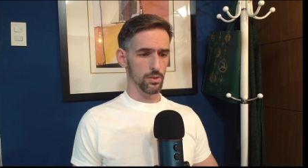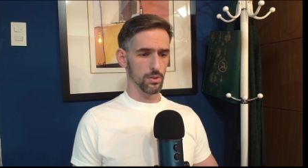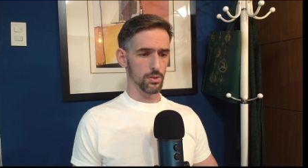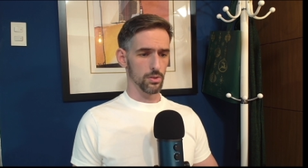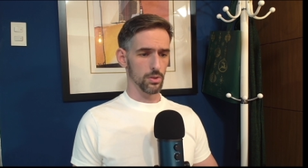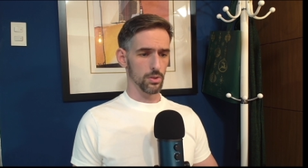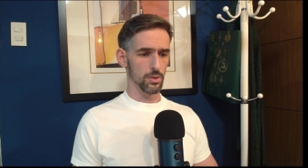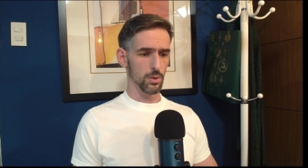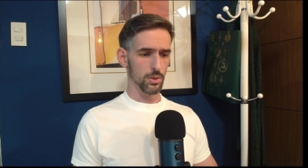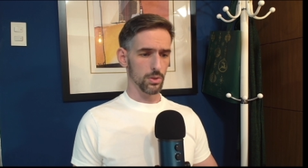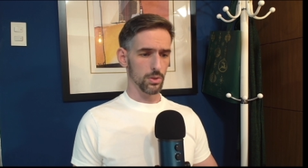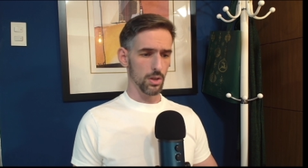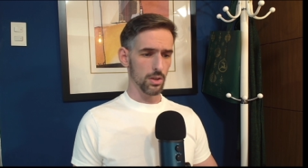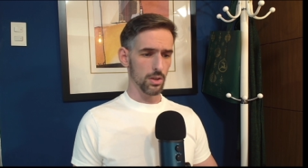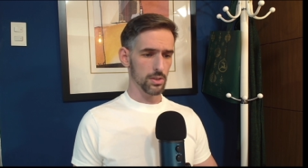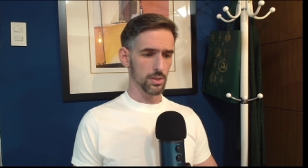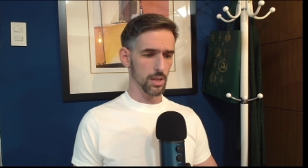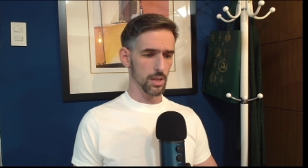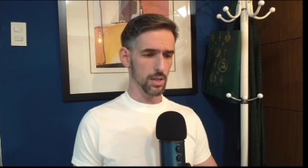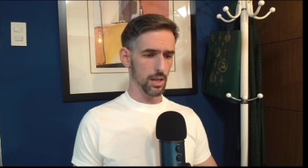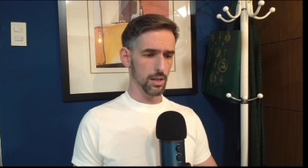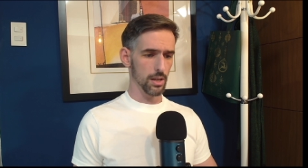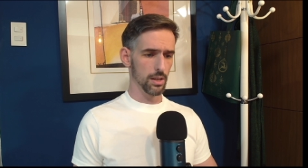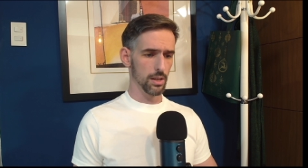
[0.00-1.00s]
So Saul
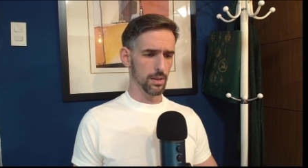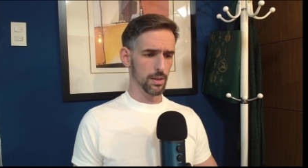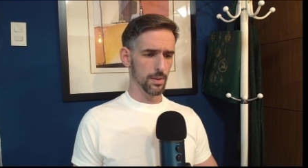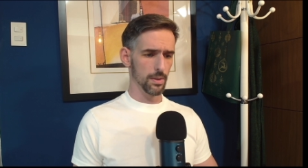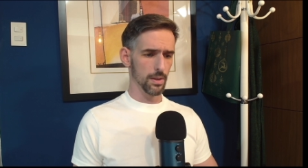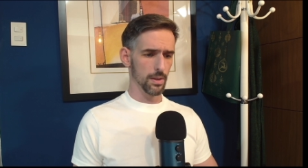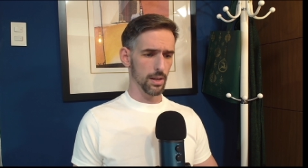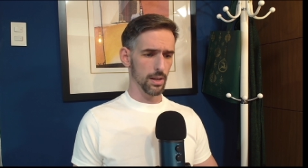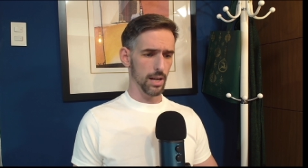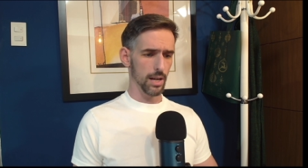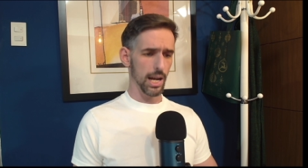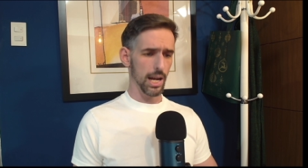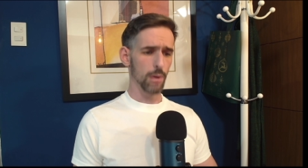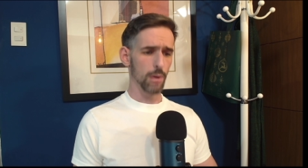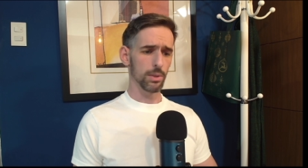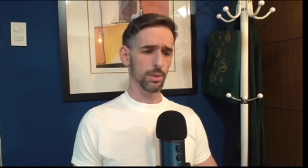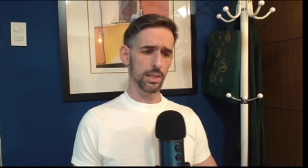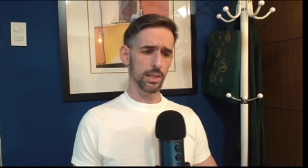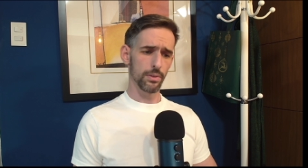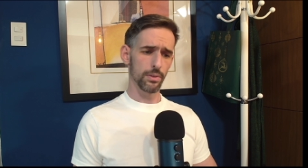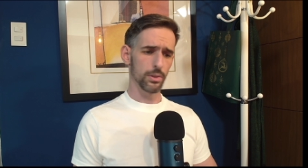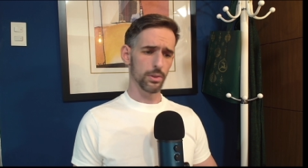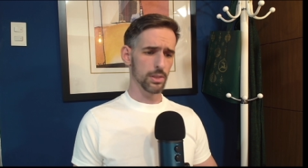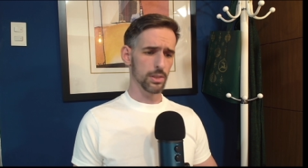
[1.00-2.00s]
said, I will
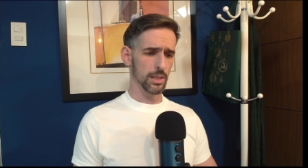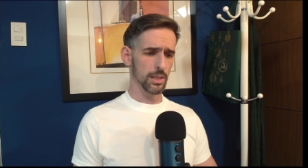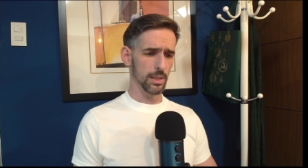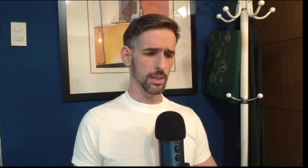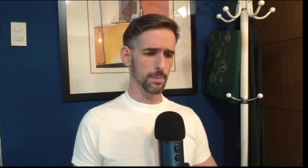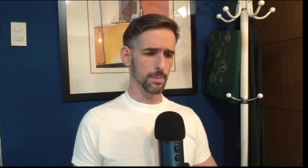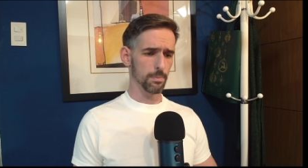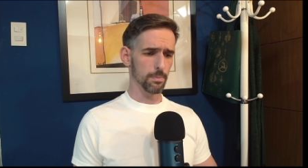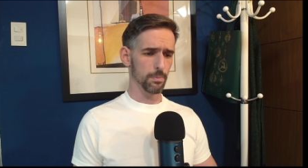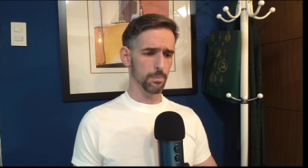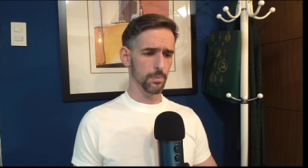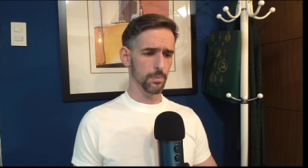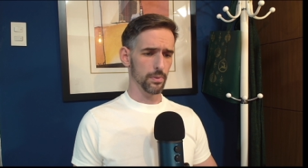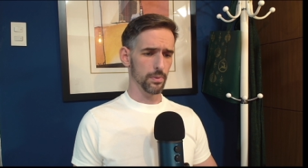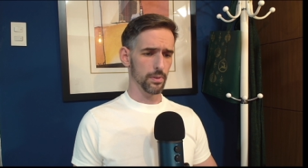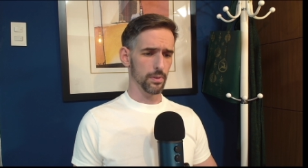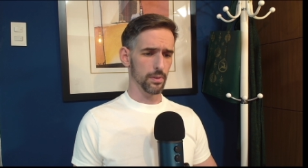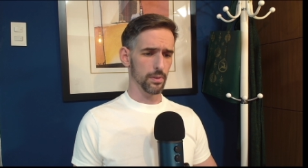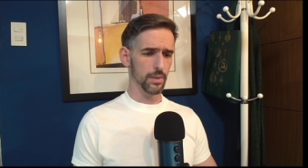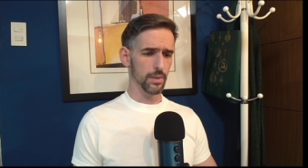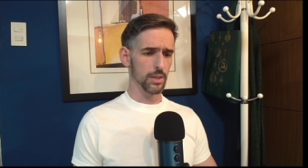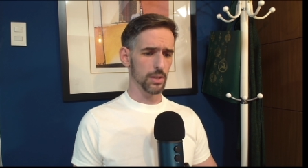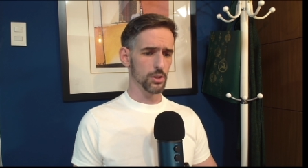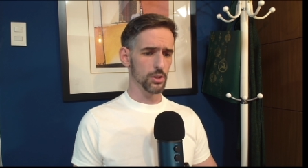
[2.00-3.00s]
give her to him,
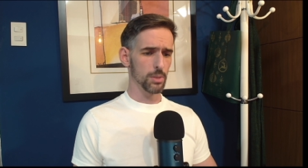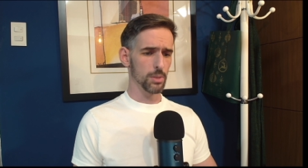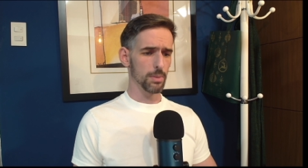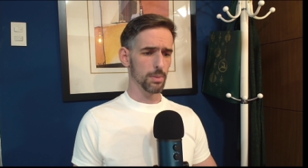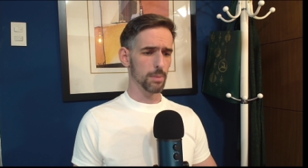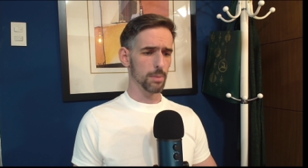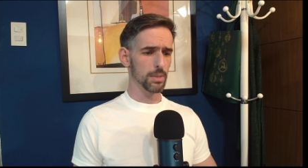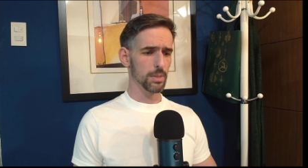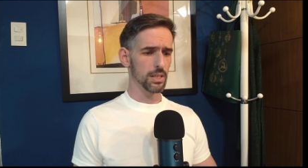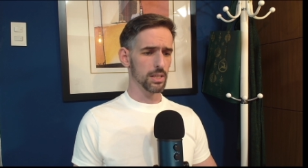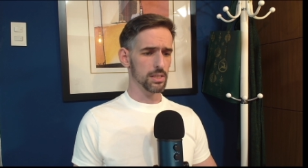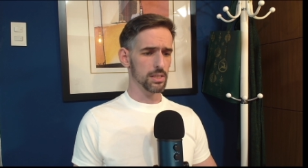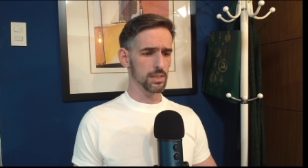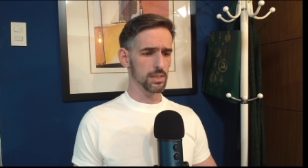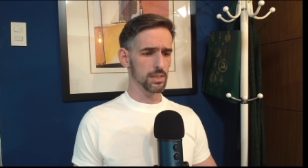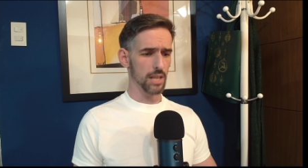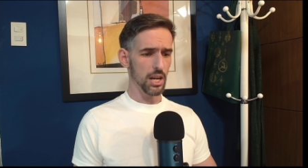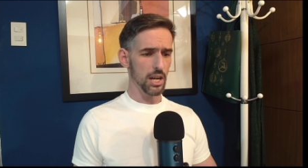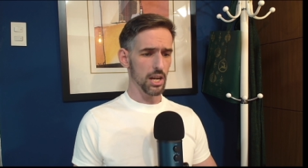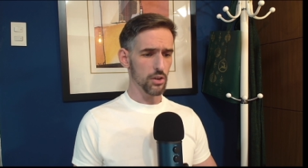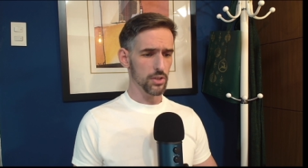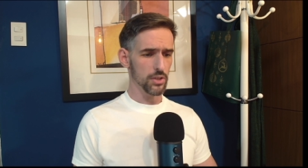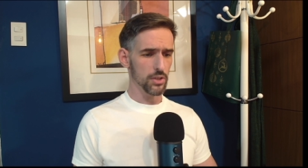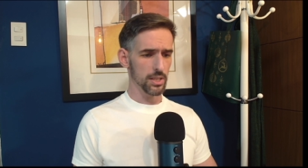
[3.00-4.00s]
that she may be a
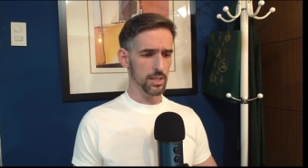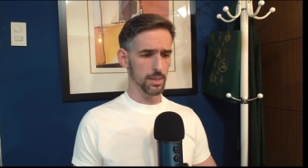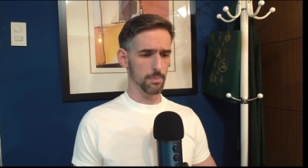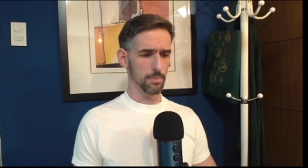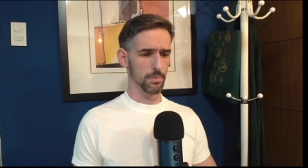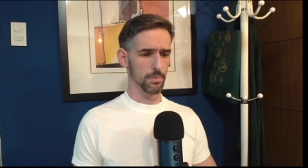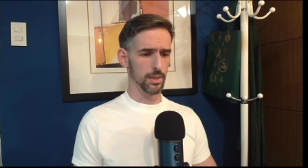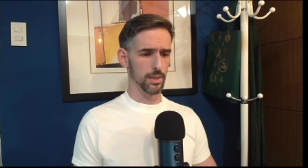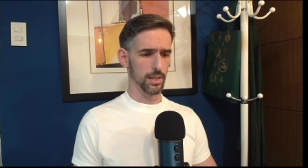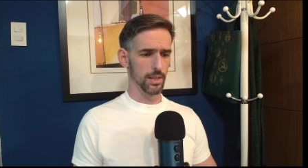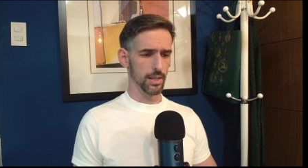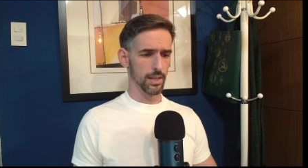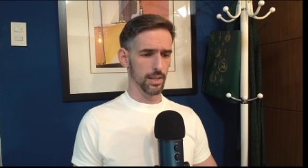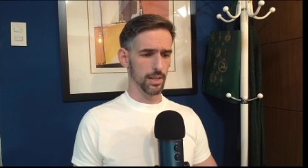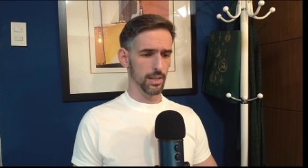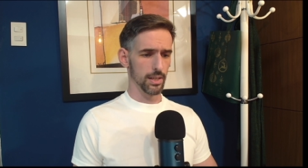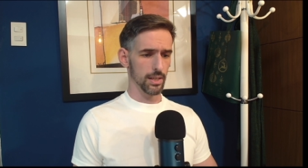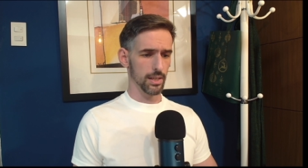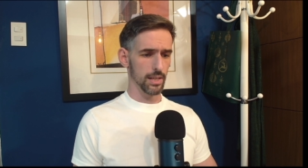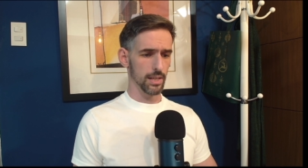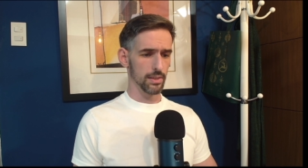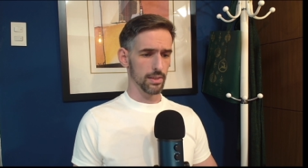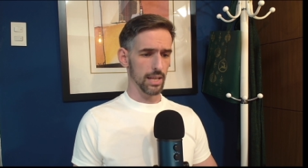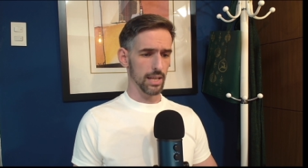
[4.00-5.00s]
snare to him,
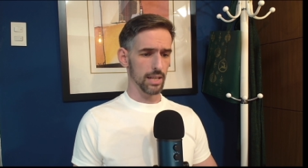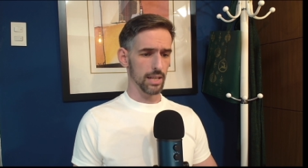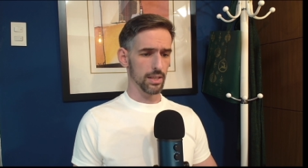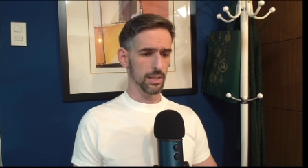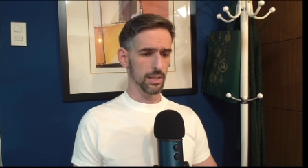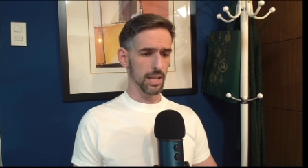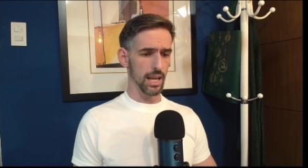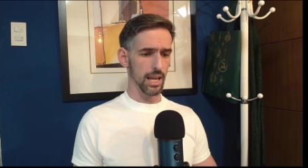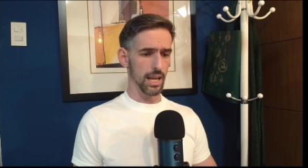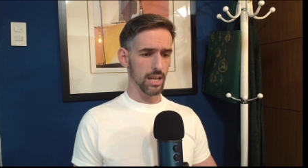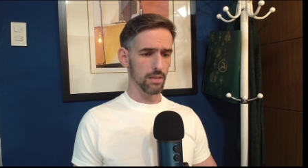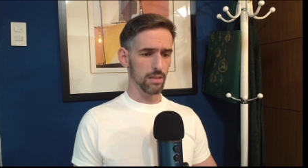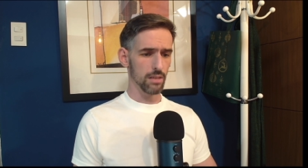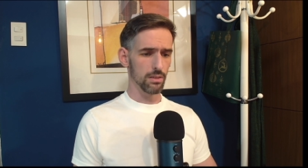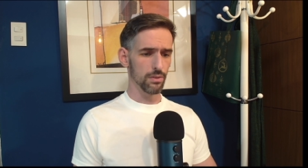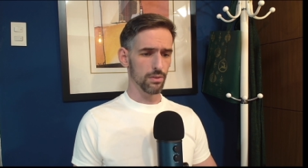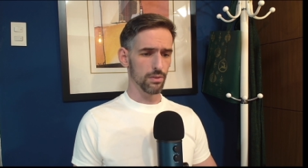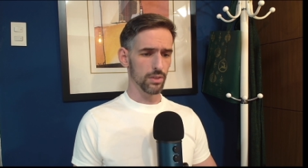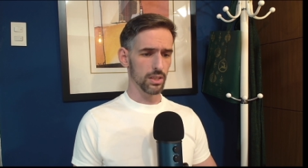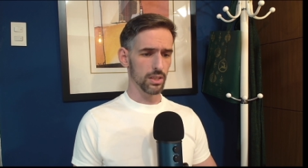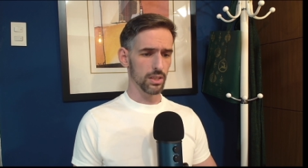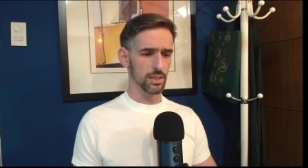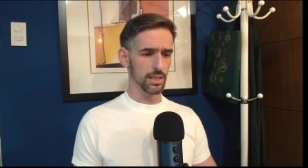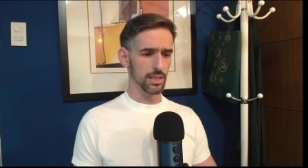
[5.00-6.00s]
and that the hand of the
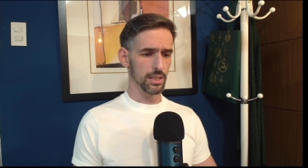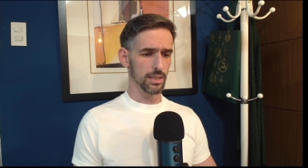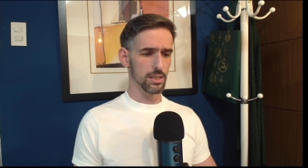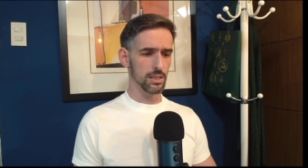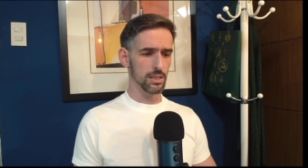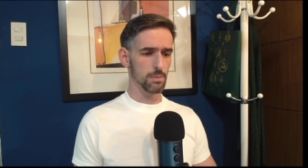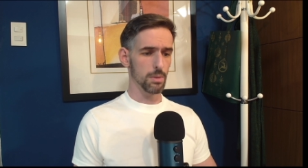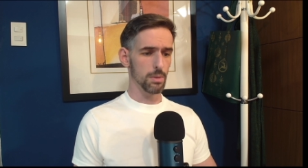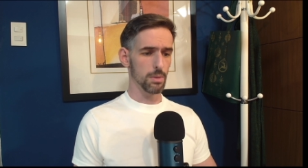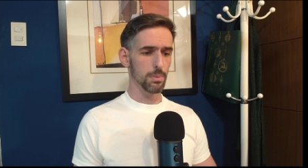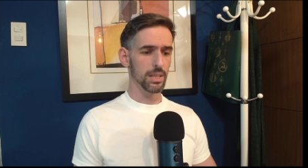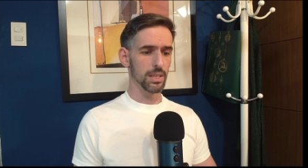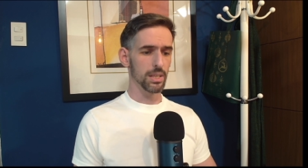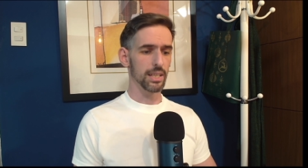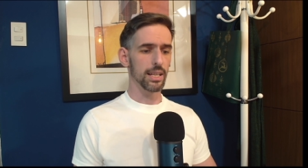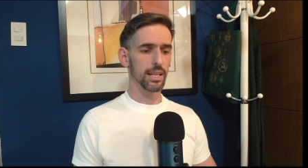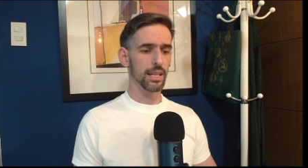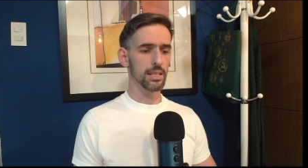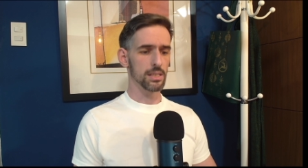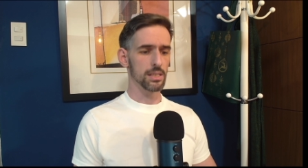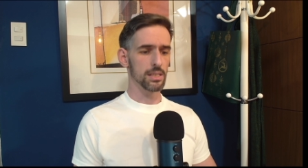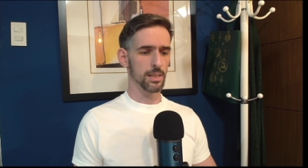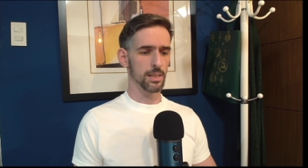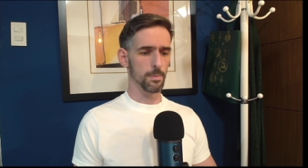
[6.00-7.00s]
Philistines may be
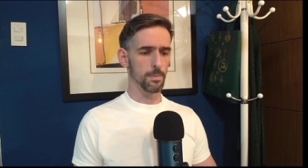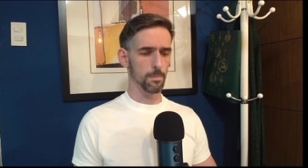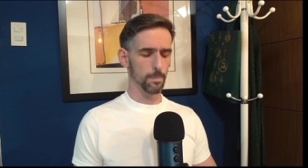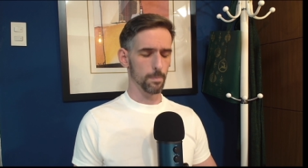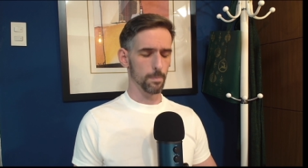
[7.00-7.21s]
against him.